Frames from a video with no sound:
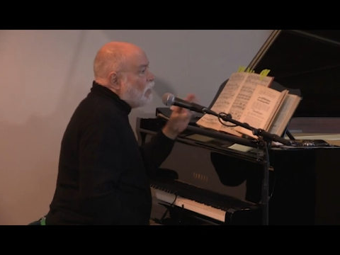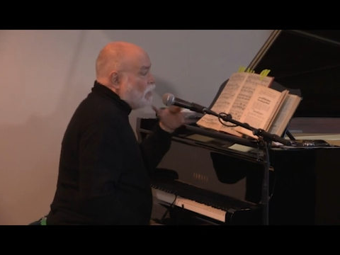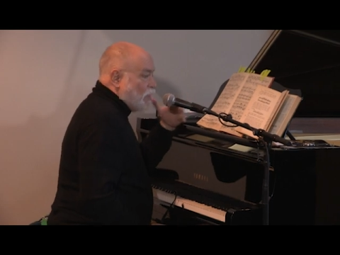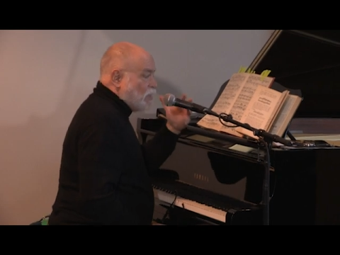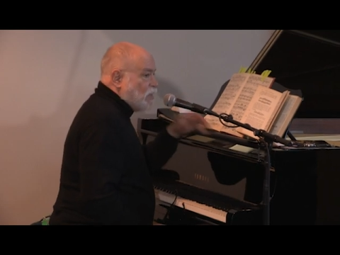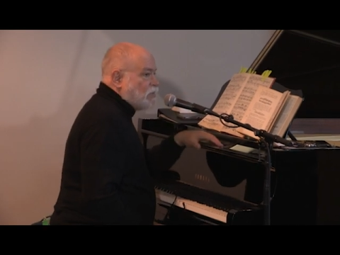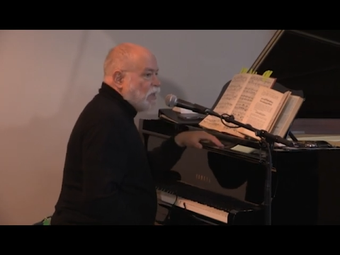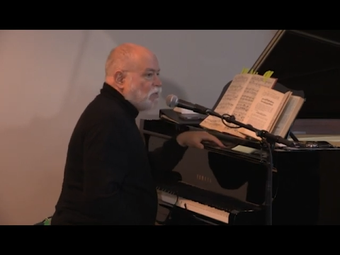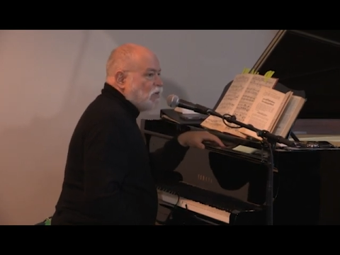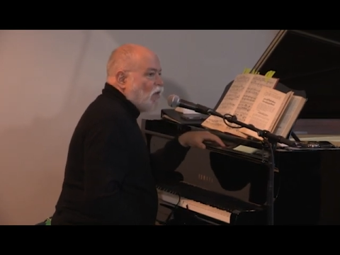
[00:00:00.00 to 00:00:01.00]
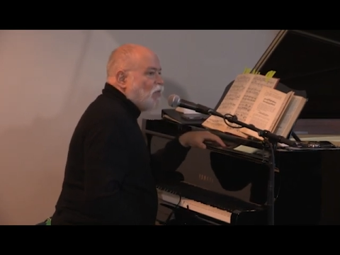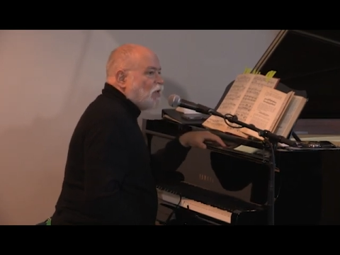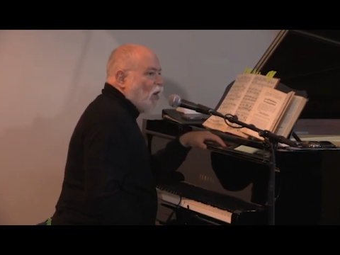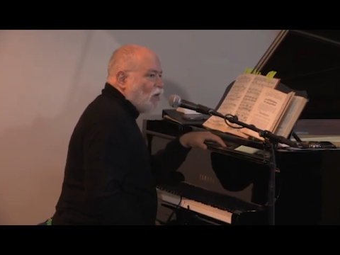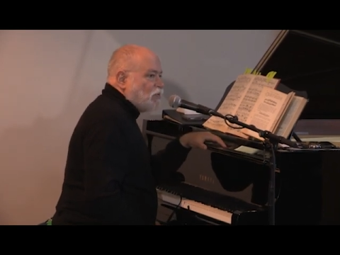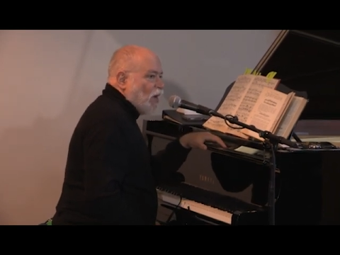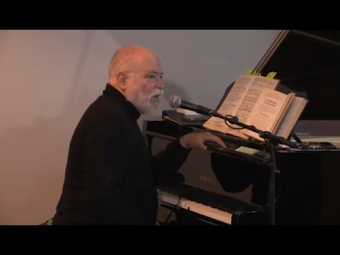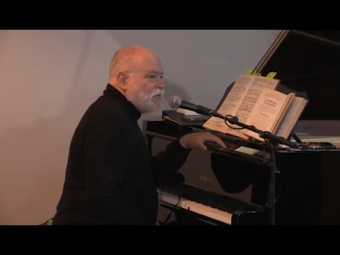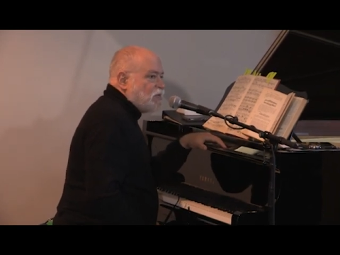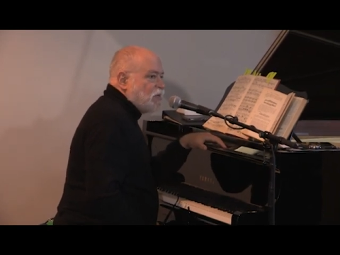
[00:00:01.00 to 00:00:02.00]
the details of all the
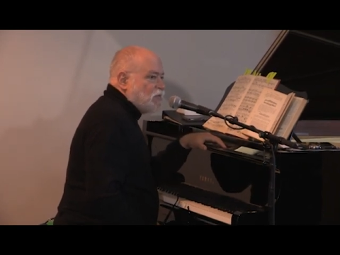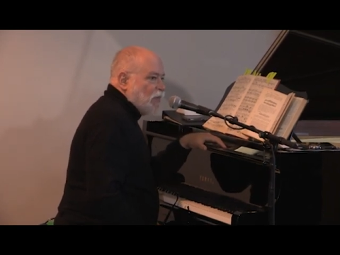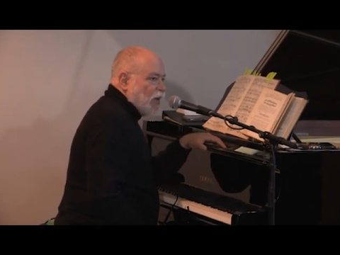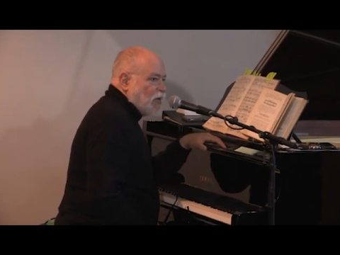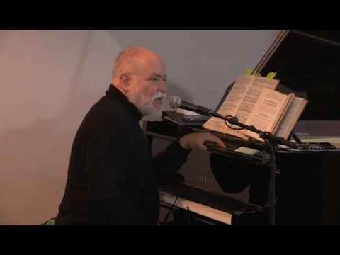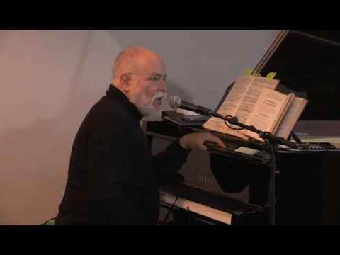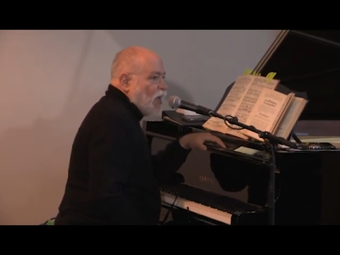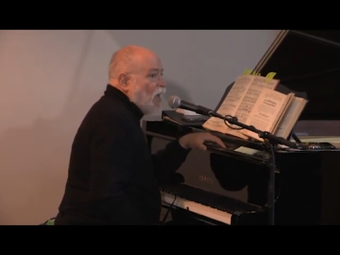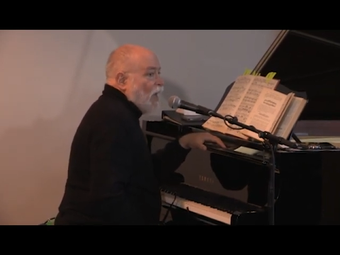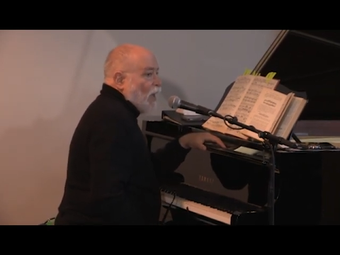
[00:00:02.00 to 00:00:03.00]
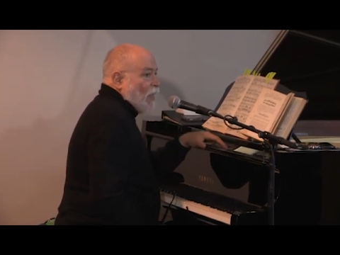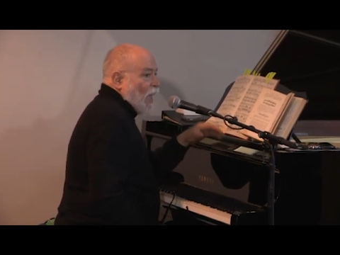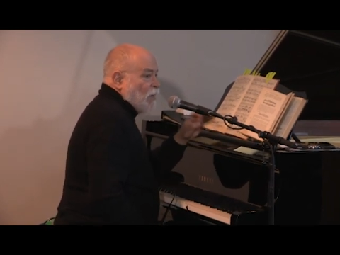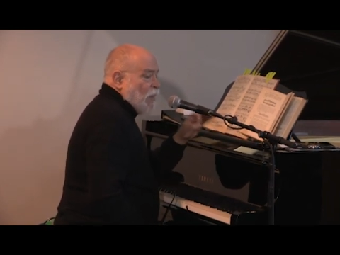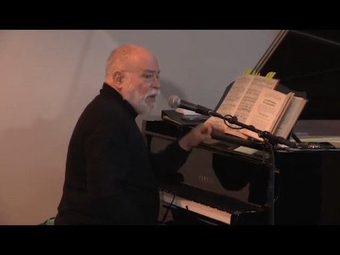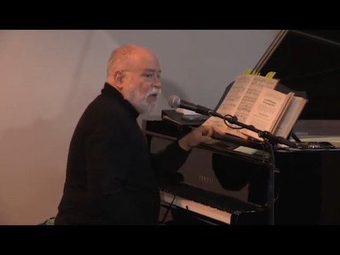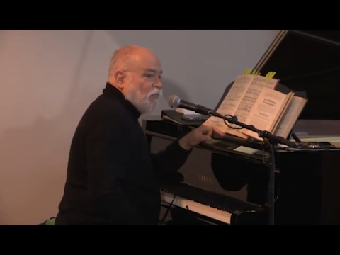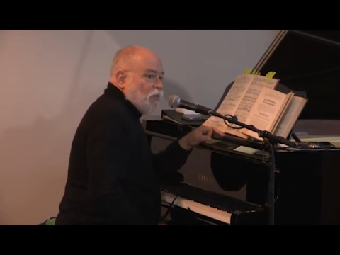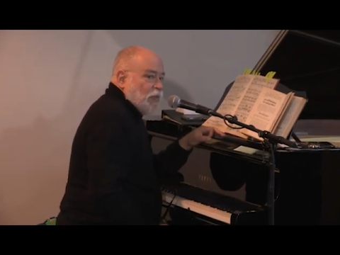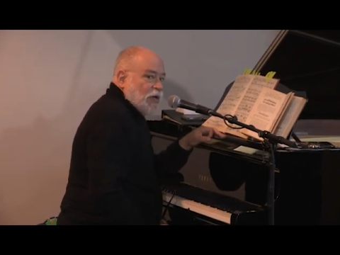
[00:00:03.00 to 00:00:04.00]
contracts he's made. And many
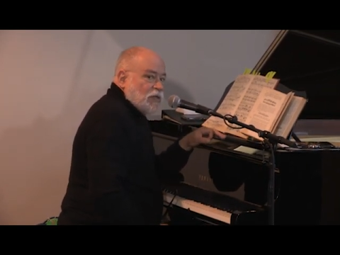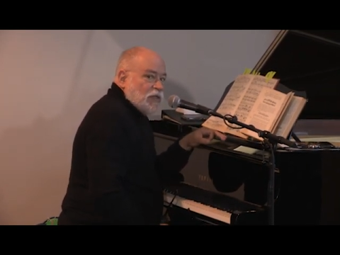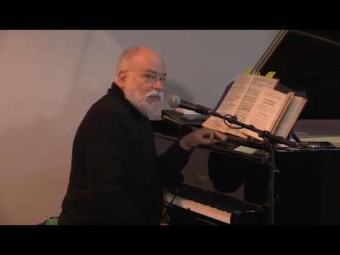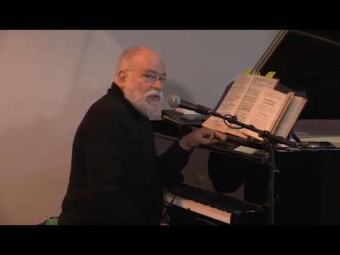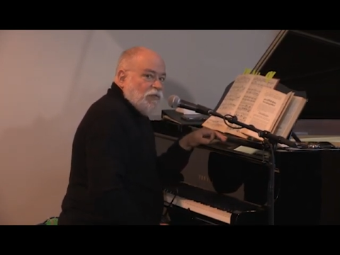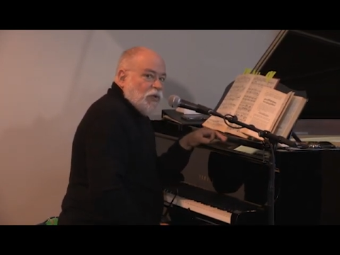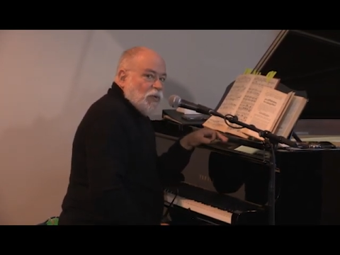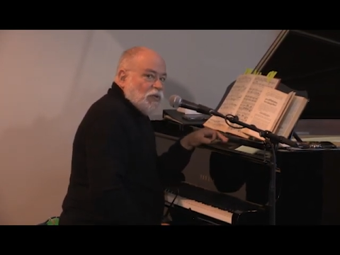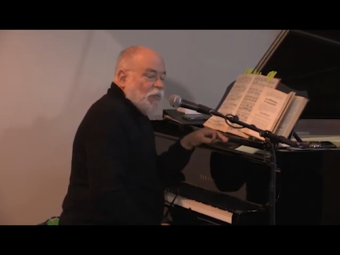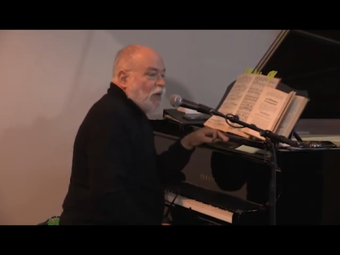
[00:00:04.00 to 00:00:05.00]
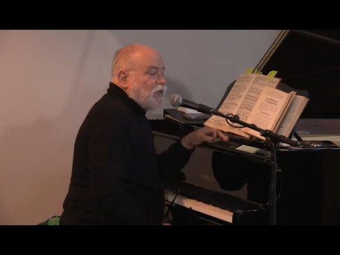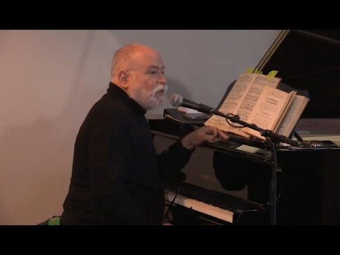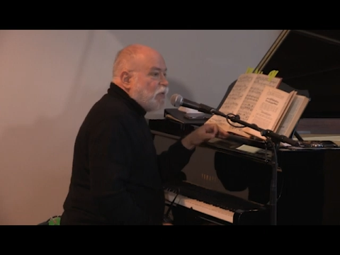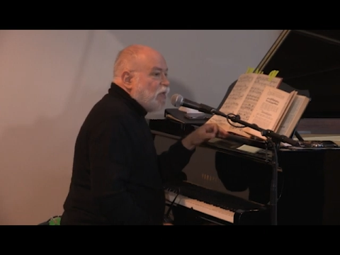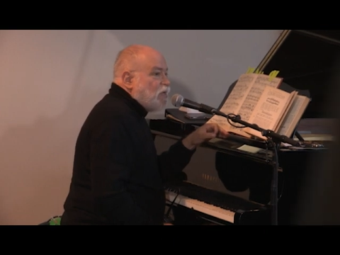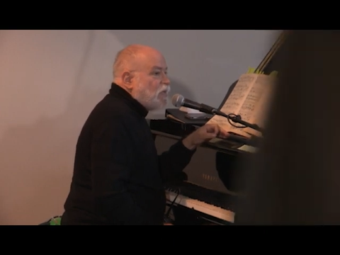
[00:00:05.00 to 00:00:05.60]
of them, because they were fueled by greed